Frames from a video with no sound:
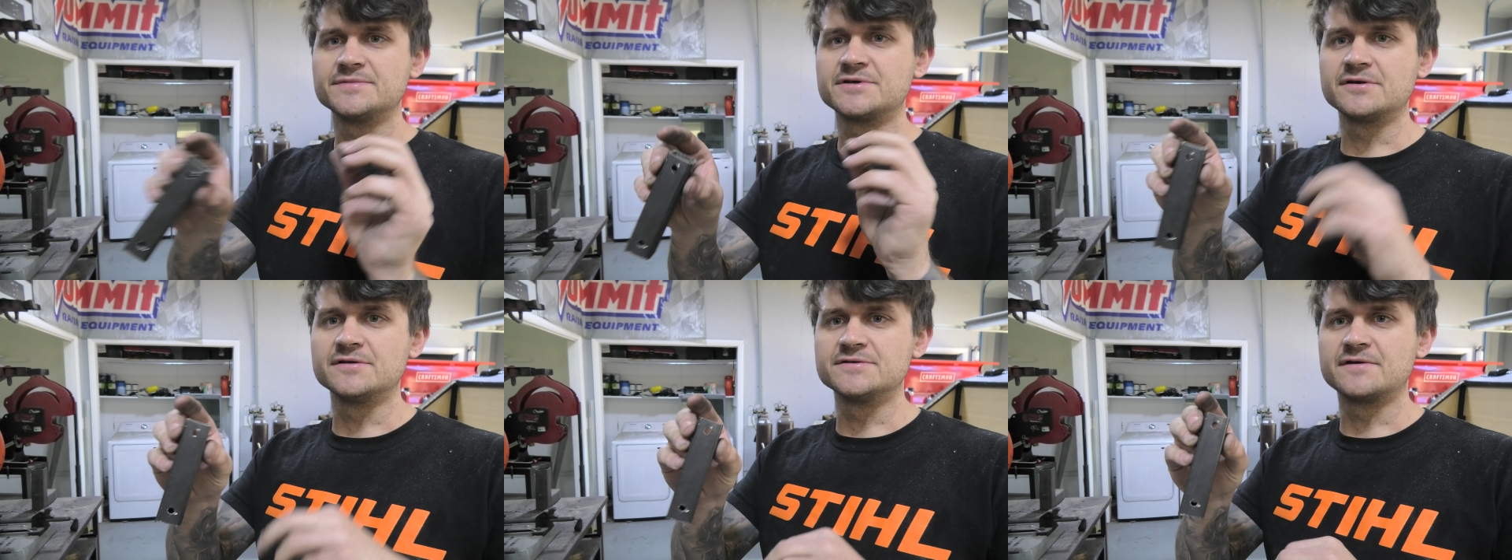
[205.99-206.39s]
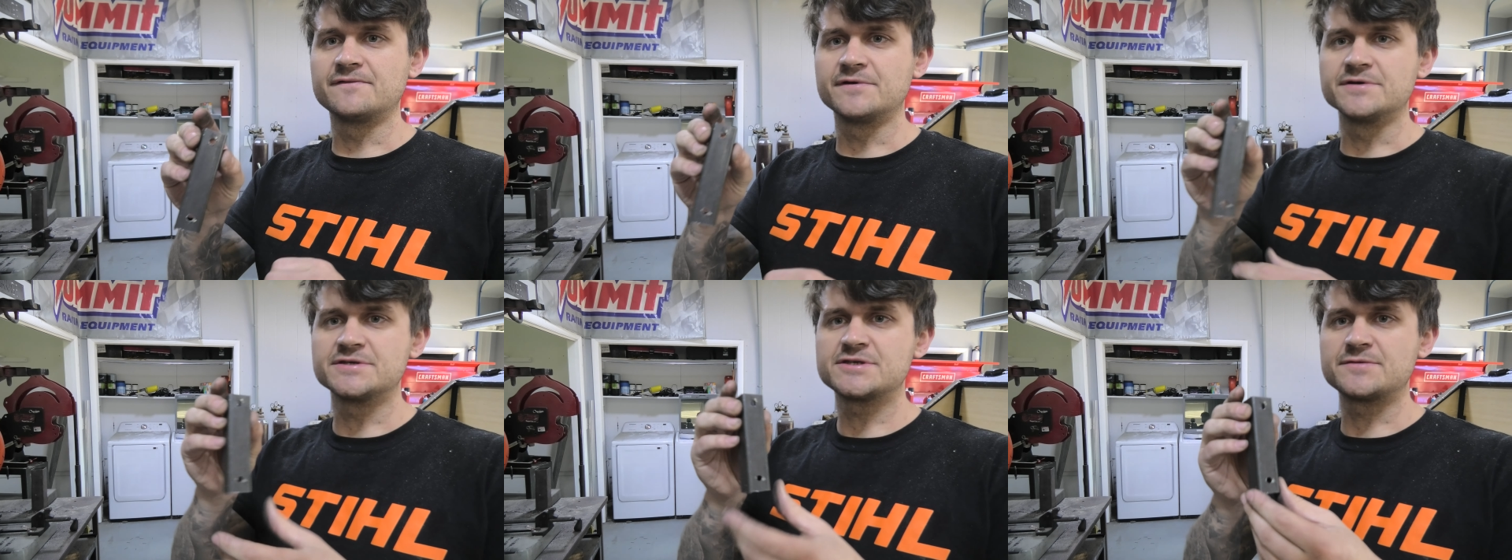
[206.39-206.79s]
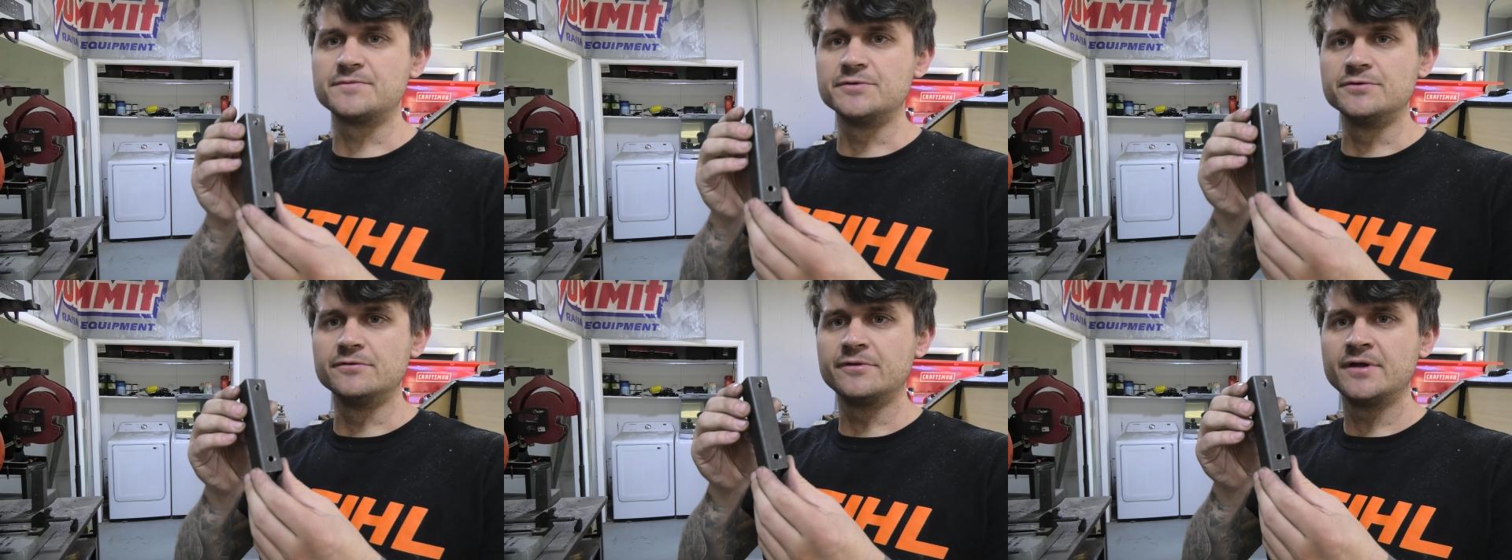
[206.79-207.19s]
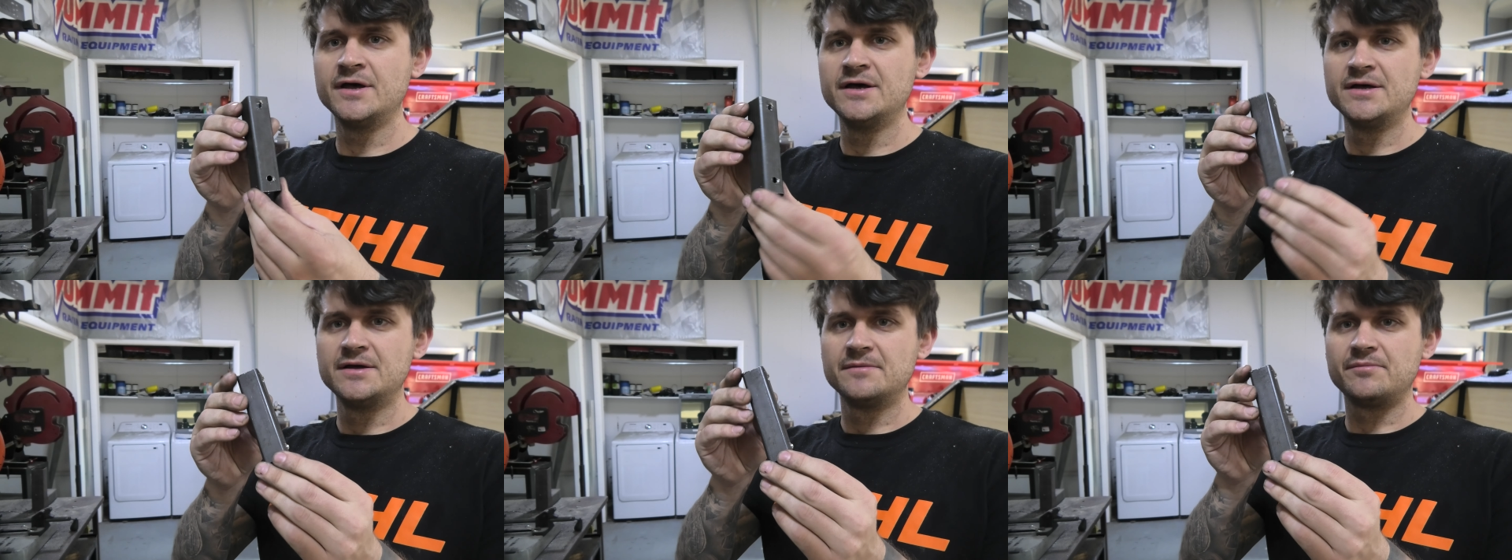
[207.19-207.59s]
Sorry, these aren't very smooth,
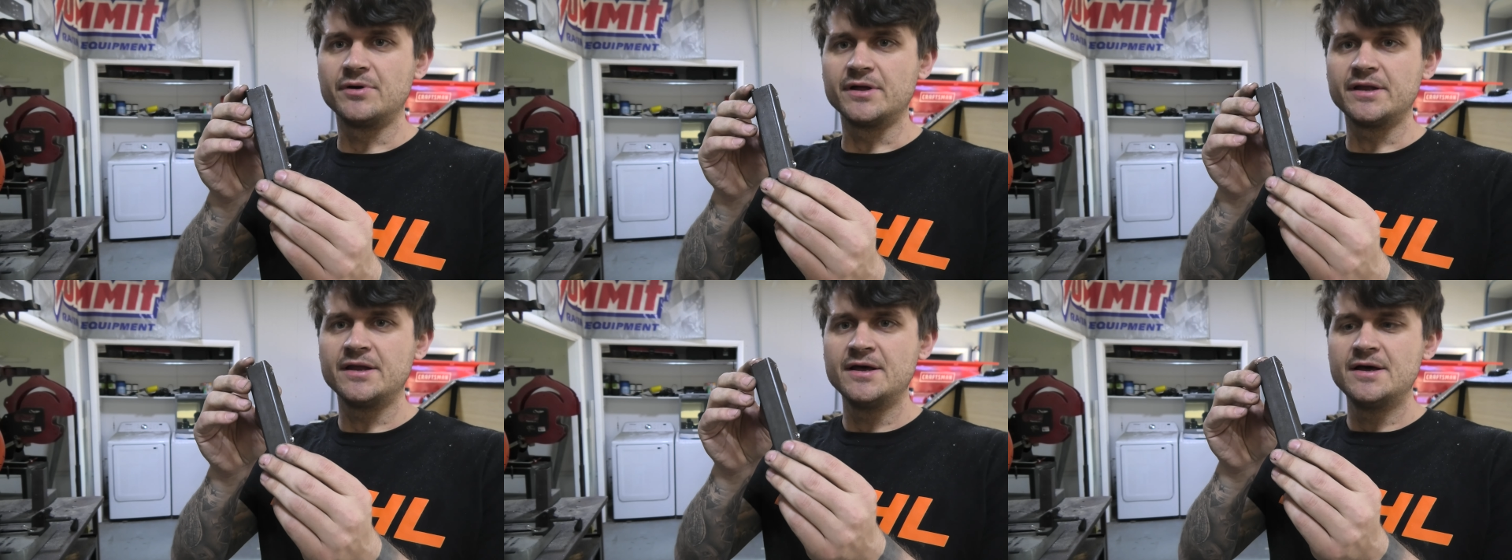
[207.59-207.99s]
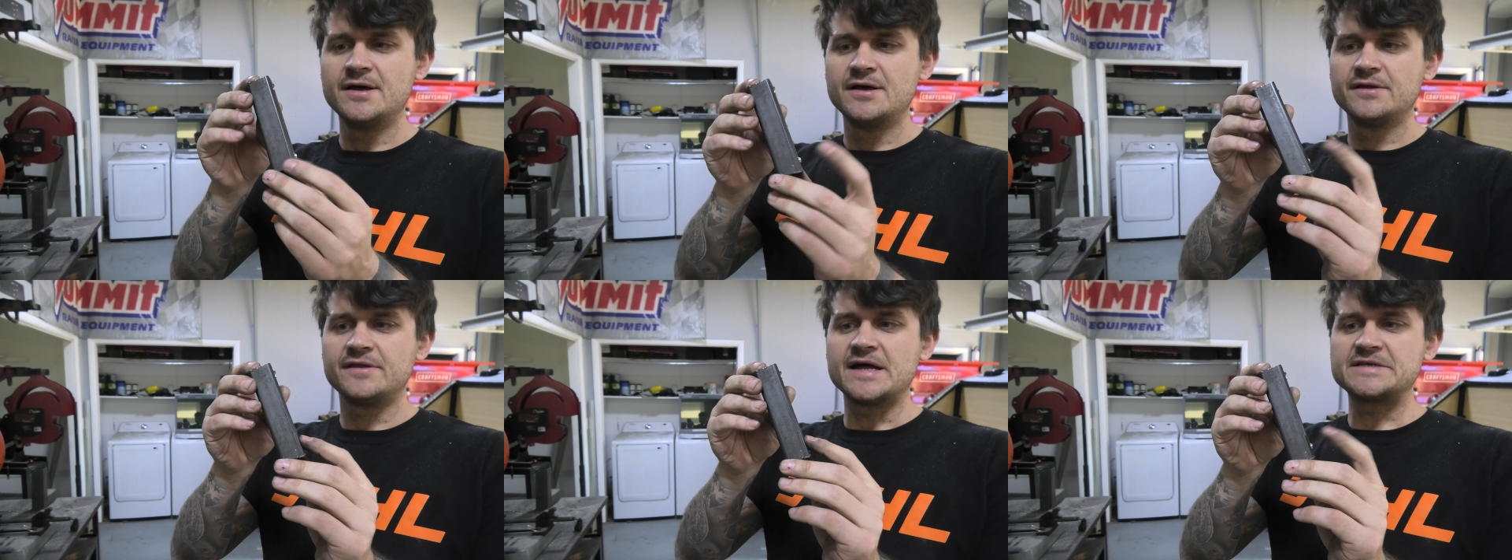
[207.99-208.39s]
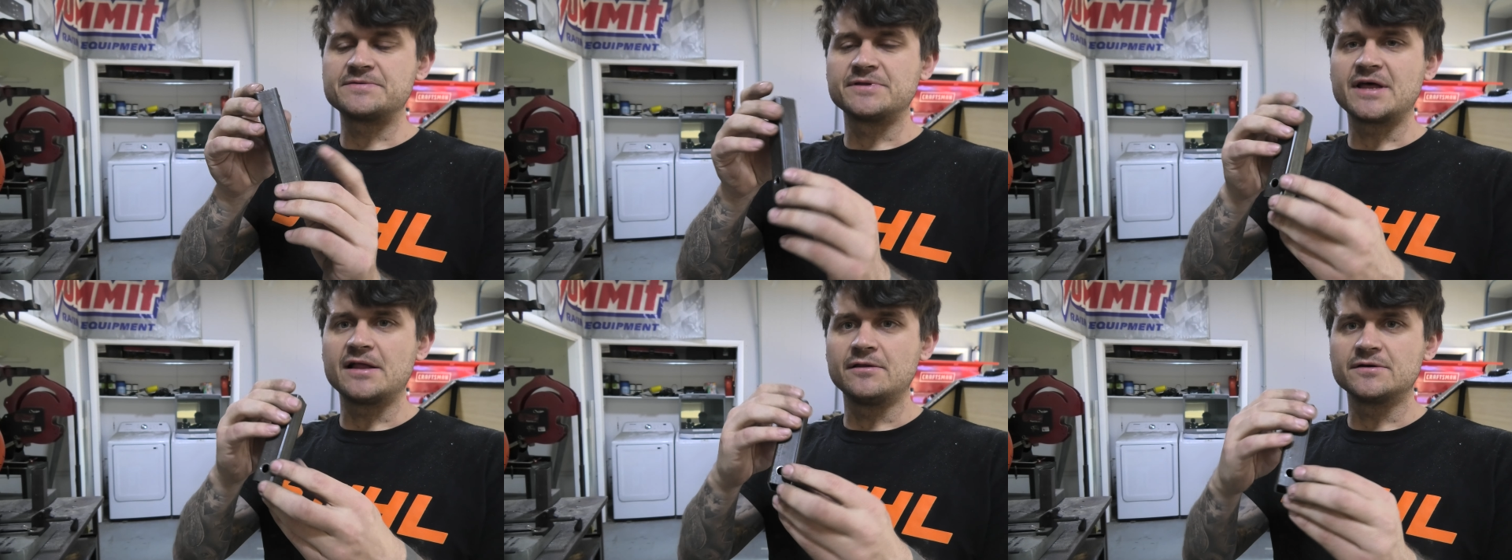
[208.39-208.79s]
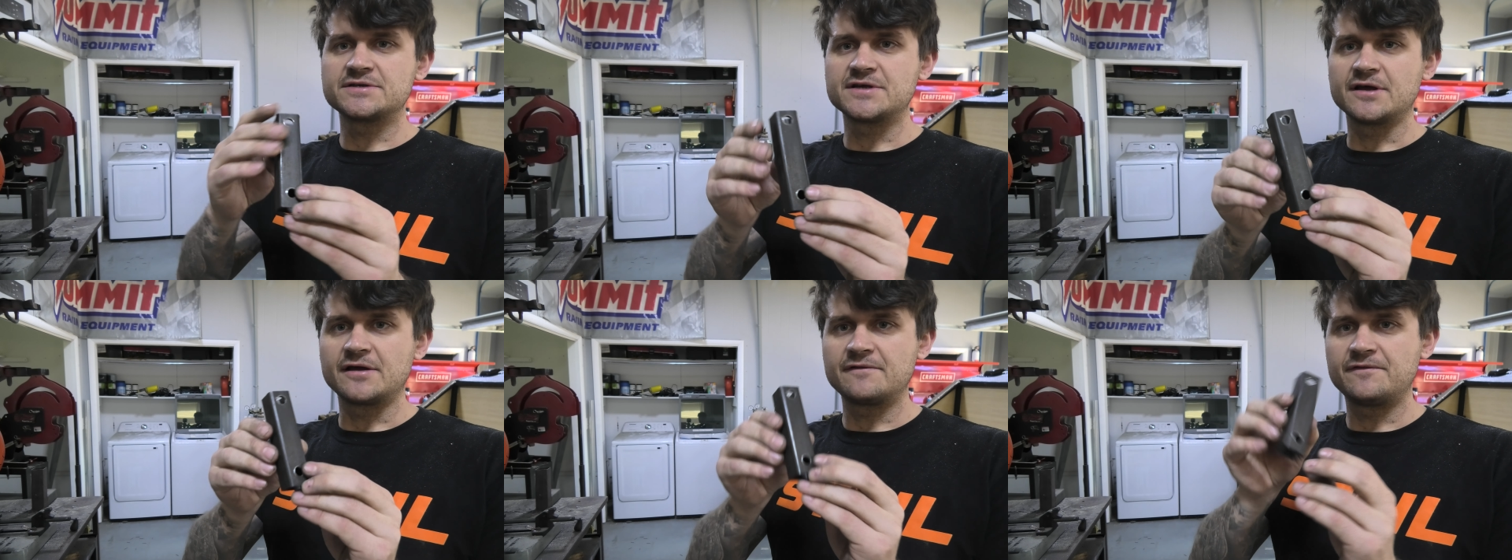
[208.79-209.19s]
but that's what that
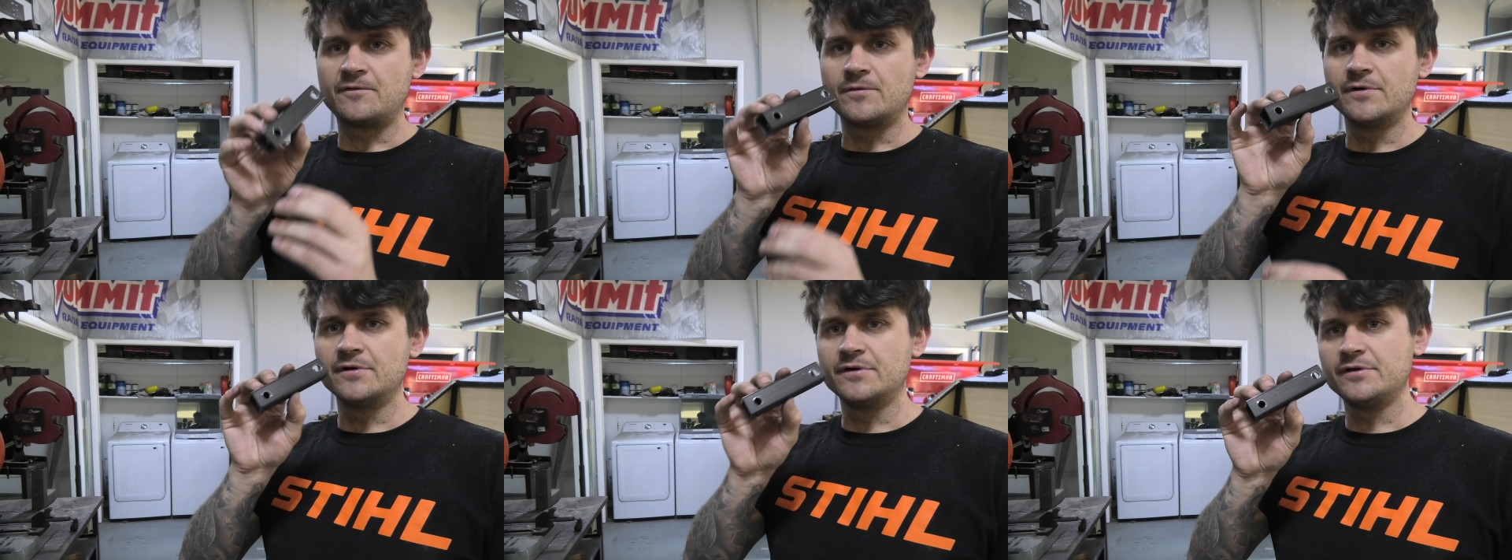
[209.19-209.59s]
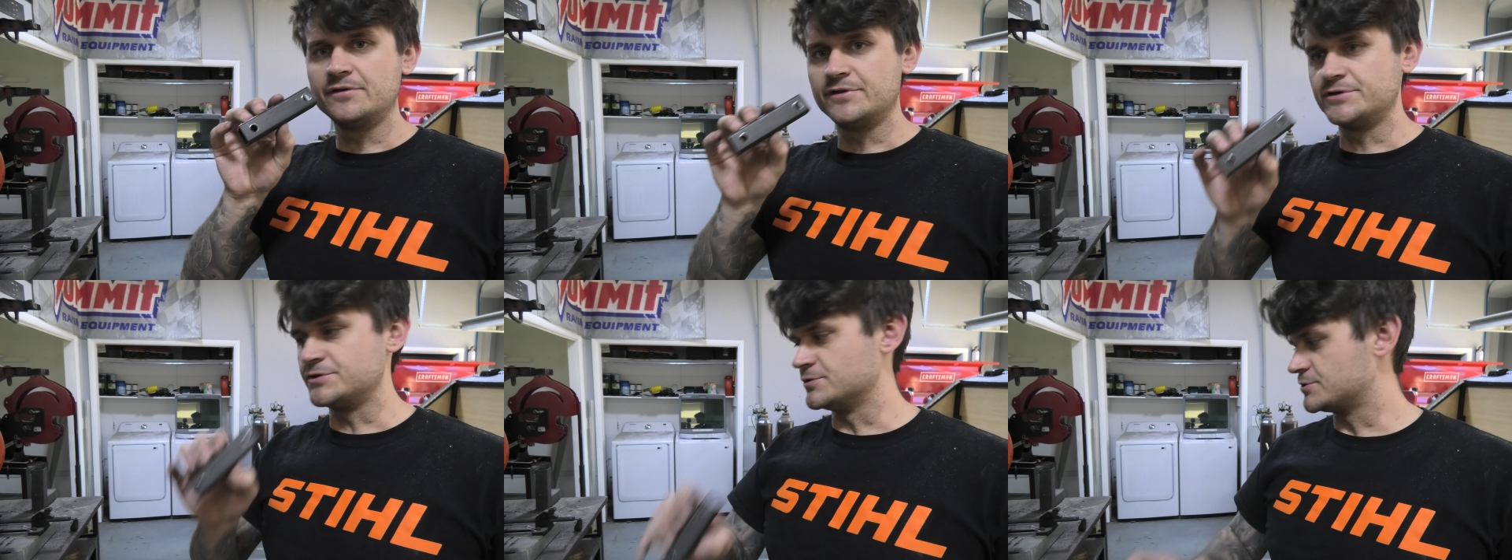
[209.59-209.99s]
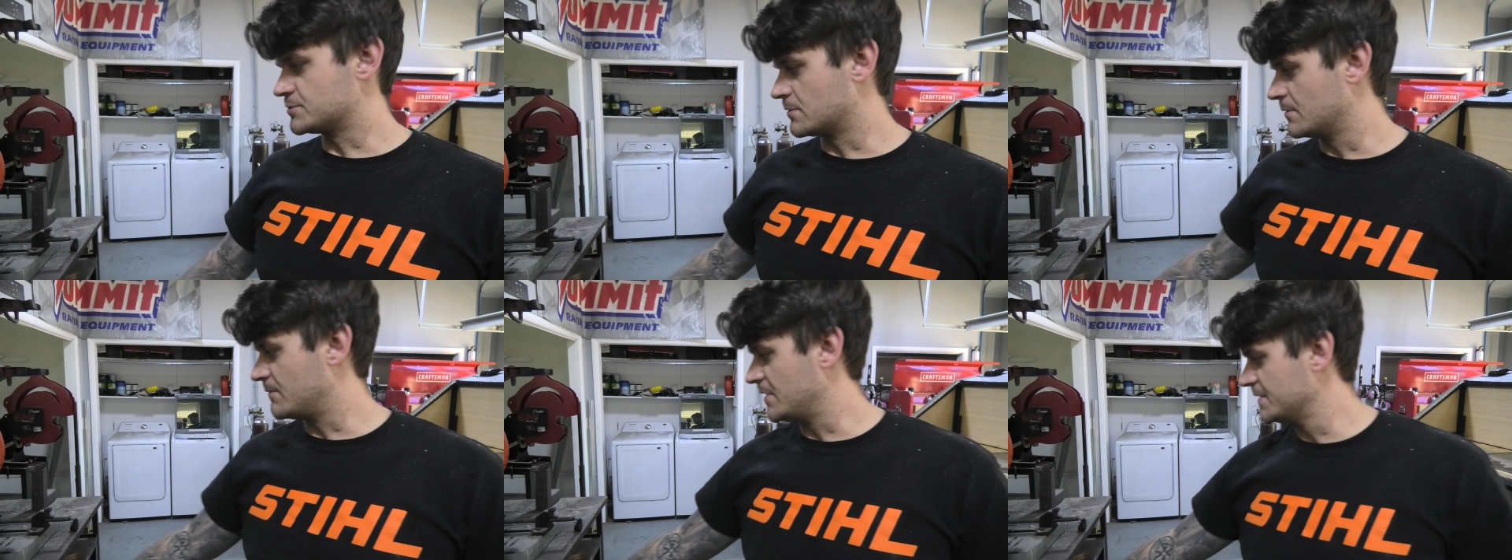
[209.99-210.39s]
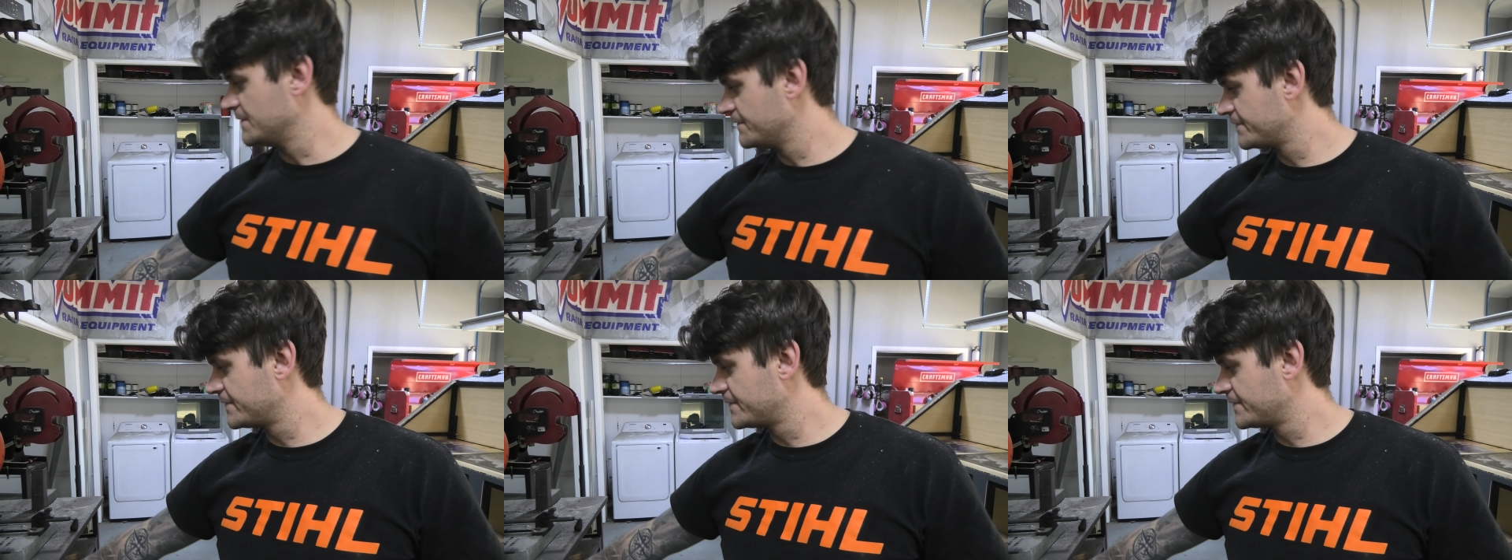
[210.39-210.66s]
looks like for the 2 short ones.